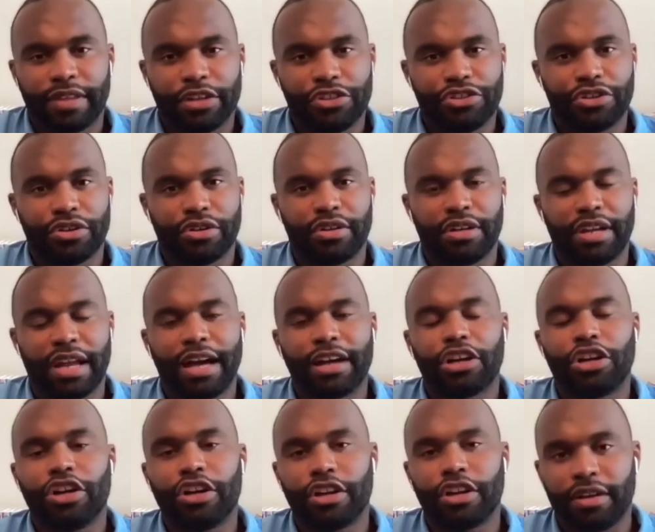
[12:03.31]
that you're
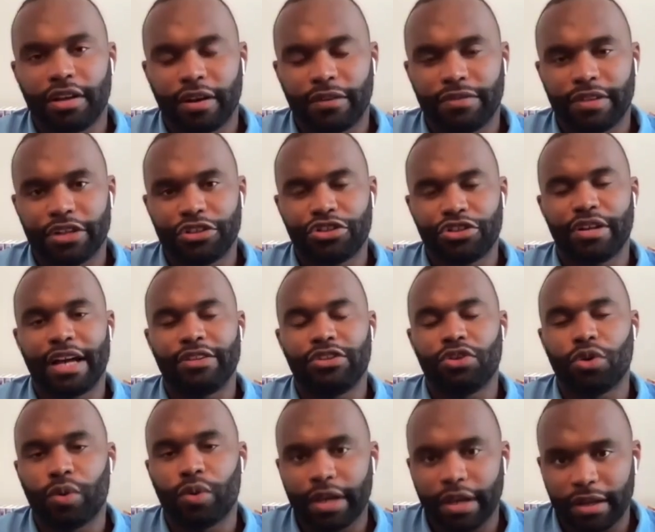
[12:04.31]
not good enough, that you're not
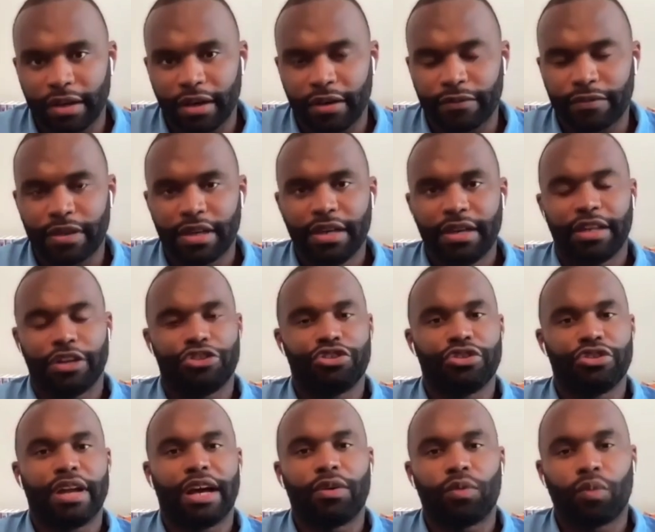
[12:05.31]
doing enough, that
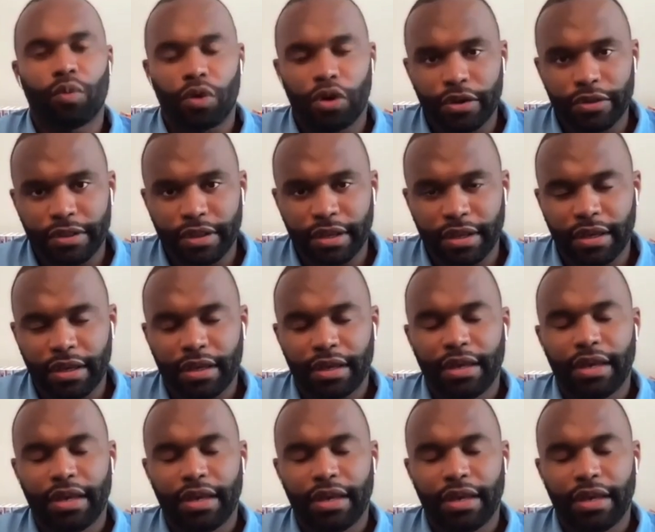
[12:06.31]
you're not worthy.